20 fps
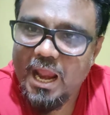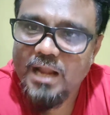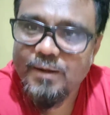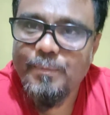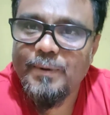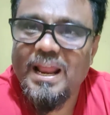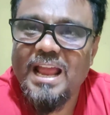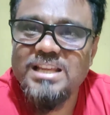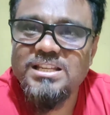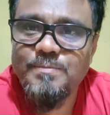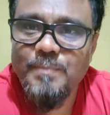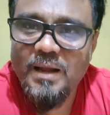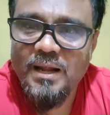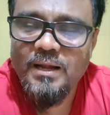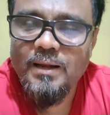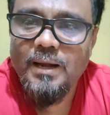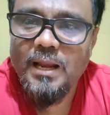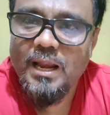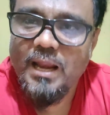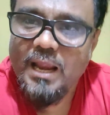
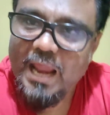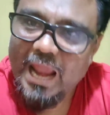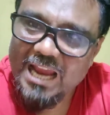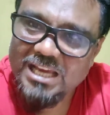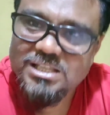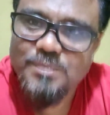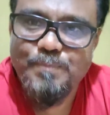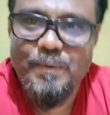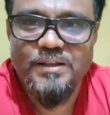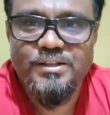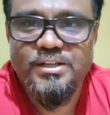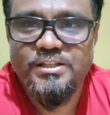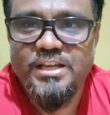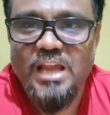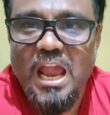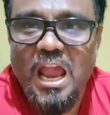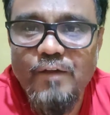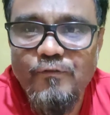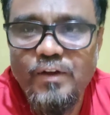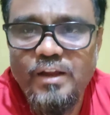advertisement expenses,
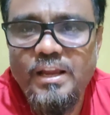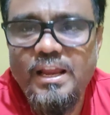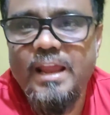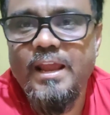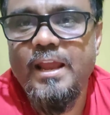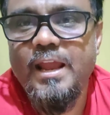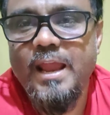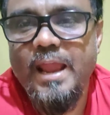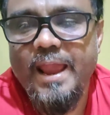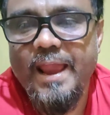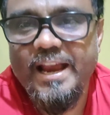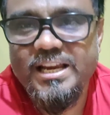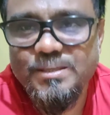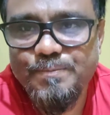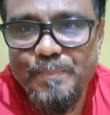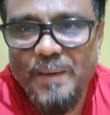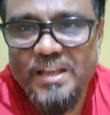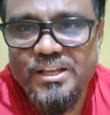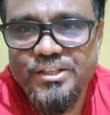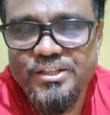heavy
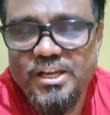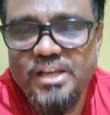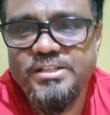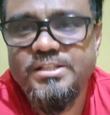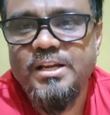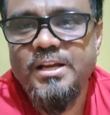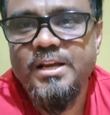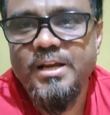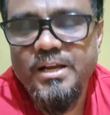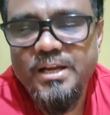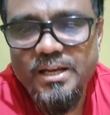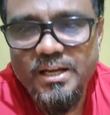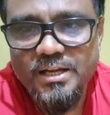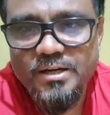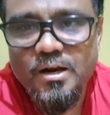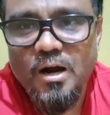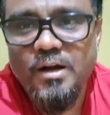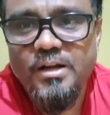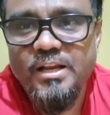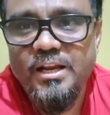expenses
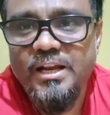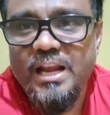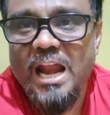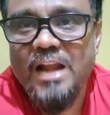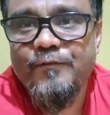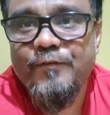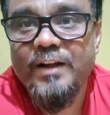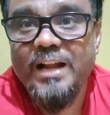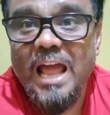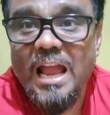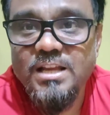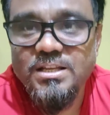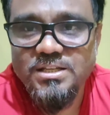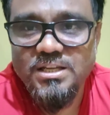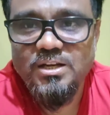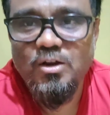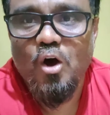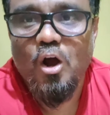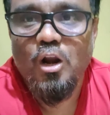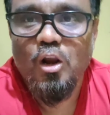incurred in
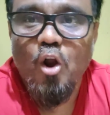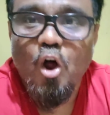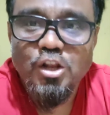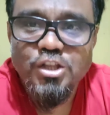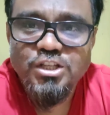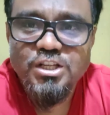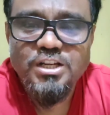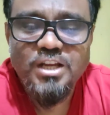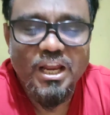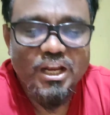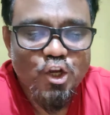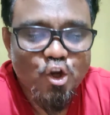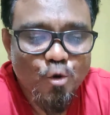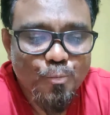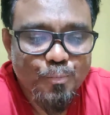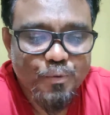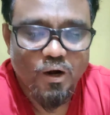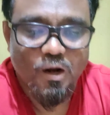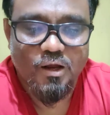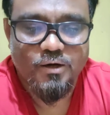advertising or launching a
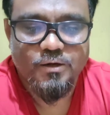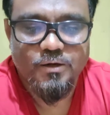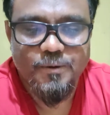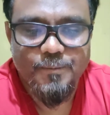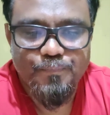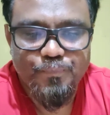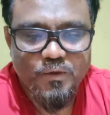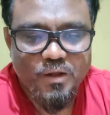new product.